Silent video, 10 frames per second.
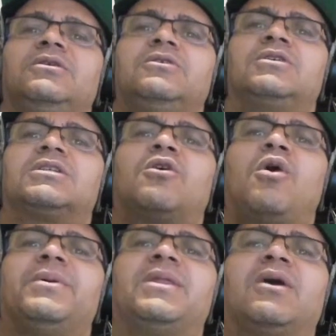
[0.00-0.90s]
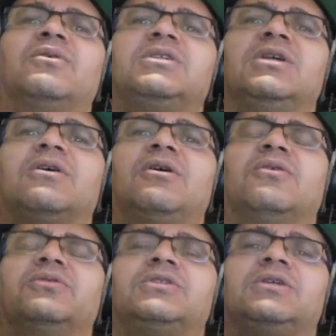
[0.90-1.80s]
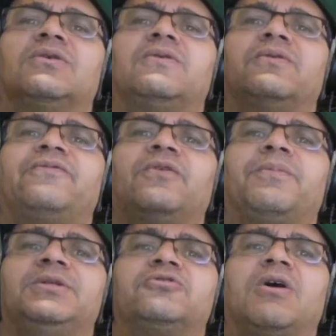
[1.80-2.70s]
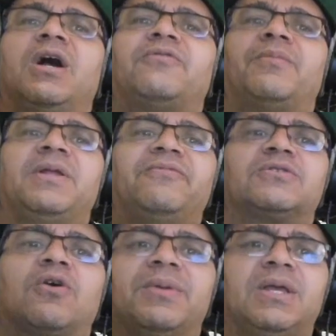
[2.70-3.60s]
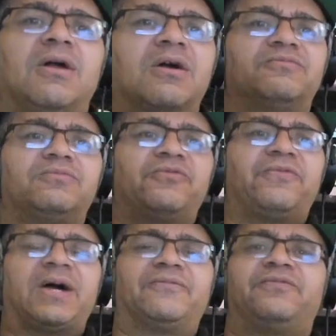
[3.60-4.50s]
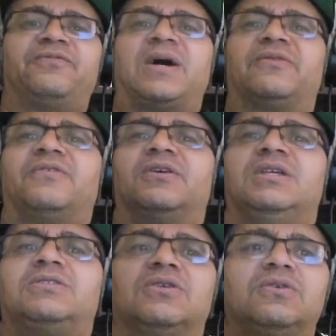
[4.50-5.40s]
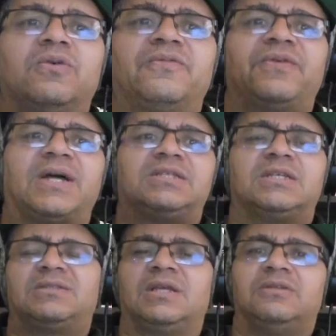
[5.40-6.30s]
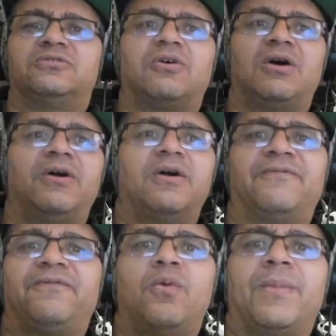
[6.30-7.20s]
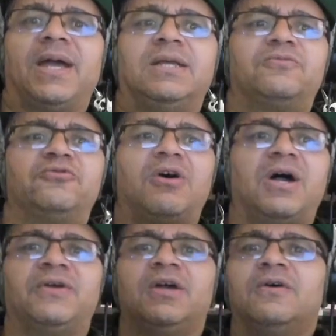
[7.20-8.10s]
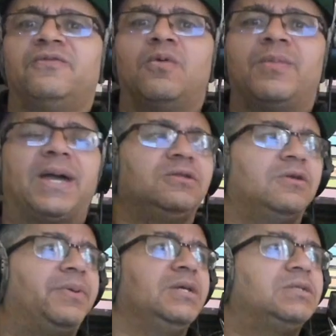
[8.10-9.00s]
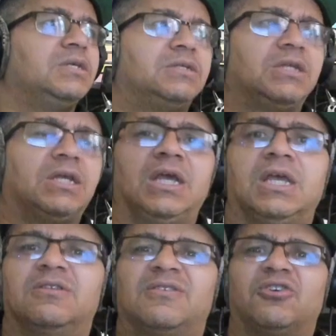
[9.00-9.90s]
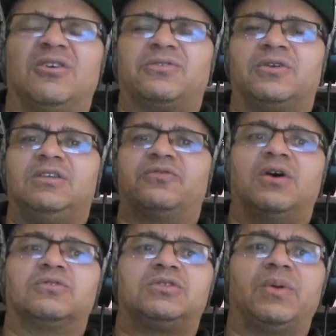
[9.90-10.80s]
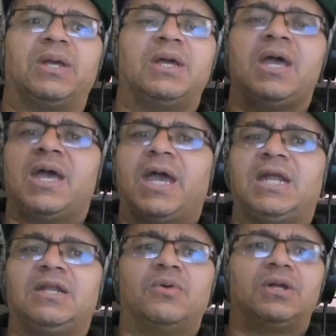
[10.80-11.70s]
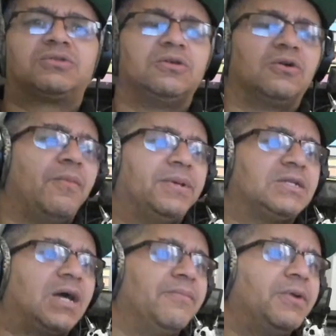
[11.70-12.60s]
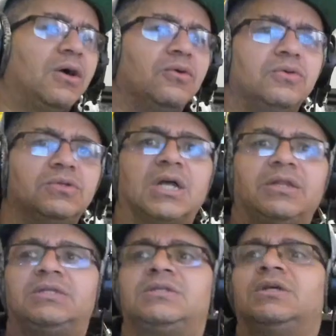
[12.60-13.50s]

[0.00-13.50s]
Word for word: and you just copy that onto your onto your floppy drive. I believe it's got to be like a FAT thirty-two or FAT sixteen drive, uh, formatted drive. Format in your P C, stick it in, transfer these files to it. Anyone else can comment down below who's done this.